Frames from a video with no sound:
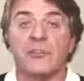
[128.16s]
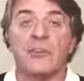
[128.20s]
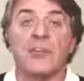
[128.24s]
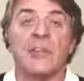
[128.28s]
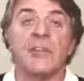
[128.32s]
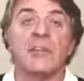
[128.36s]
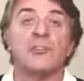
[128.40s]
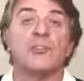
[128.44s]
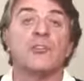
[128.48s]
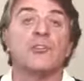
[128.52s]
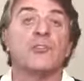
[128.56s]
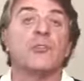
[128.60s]

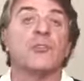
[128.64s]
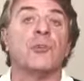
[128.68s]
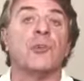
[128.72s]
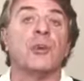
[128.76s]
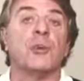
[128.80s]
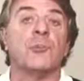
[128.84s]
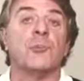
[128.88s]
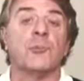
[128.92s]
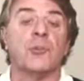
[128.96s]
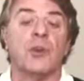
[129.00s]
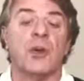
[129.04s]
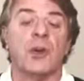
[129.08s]
then
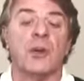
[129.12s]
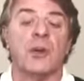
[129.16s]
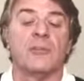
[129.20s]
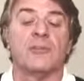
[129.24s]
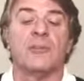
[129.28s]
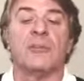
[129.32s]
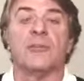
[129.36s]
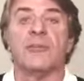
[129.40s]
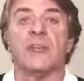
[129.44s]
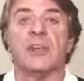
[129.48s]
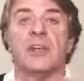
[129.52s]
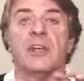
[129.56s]
trimmed
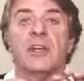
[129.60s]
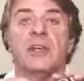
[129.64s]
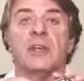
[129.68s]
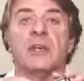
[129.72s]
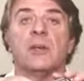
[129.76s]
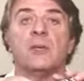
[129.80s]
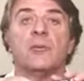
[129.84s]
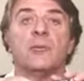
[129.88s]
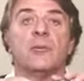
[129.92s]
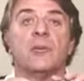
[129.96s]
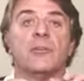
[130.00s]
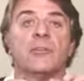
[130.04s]
off of the
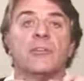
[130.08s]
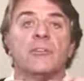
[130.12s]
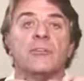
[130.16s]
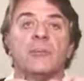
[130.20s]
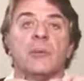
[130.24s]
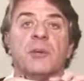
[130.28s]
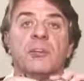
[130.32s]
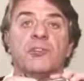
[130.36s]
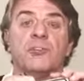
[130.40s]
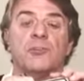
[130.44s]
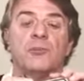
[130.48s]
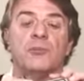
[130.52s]
head with a
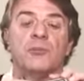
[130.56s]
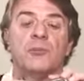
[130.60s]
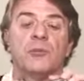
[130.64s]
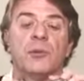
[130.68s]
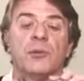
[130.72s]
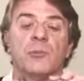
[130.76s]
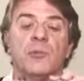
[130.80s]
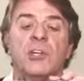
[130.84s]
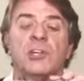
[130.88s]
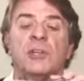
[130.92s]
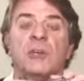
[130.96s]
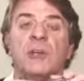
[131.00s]
special
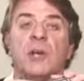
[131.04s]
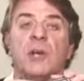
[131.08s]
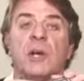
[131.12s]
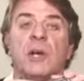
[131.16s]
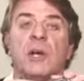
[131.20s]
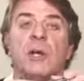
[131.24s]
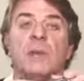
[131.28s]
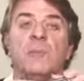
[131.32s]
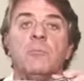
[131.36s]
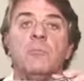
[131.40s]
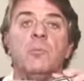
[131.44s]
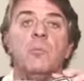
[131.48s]
trimming
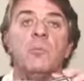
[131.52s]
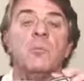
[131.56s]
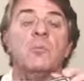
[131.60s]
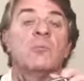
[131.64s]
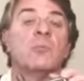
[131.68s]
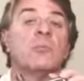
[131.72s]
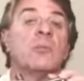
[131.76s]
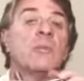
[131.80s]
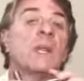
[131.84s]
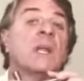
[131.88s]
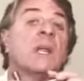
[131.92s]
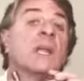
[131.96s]
die.
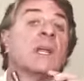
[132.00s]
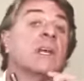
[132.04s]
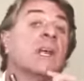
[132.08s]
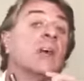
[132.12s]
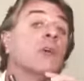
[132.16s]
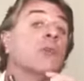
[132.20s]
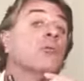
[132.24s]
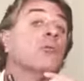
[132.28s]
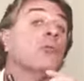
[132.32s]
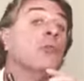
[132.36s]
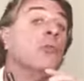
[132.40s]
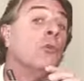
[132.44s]

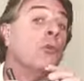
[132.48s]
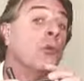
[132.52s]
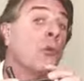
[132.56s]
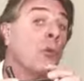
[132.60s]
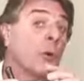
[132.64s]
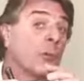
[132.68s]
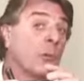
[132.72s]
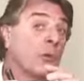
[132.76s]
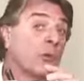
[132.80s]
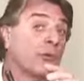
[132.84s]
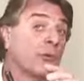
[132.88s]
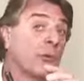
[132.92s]
Now,
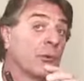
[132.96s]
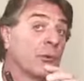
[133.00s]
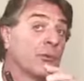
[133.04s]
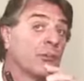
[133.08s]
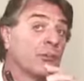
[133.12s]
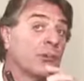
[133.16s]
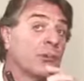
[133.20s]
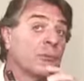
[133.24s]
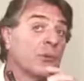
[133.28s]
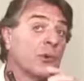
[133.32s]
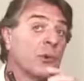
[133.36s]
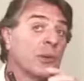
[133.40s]
normal
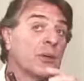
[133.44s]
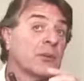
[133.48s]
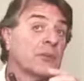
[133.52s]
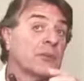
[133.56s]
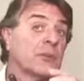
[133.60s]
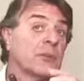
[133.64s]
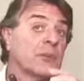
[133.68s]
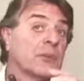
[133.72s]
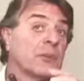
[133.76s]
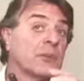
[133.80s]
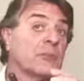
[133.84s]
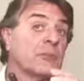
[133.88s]
forging
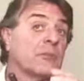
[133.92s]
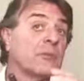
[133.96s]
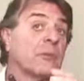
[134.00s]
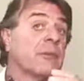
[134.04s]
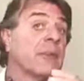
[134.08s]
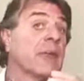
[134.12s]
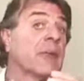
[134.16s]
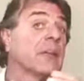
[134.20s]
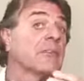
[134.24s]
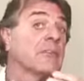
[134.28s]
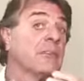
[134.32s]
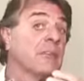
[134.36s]
process,
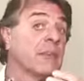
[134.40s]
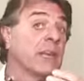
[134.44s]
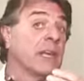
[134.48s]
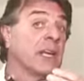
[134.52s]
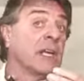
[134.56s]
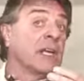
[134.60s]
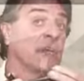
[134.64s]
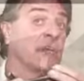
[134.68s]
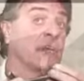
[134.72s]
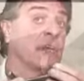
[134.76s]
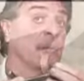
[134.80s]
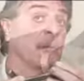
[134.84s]
that's the
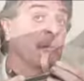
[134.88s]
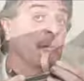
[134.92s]
end of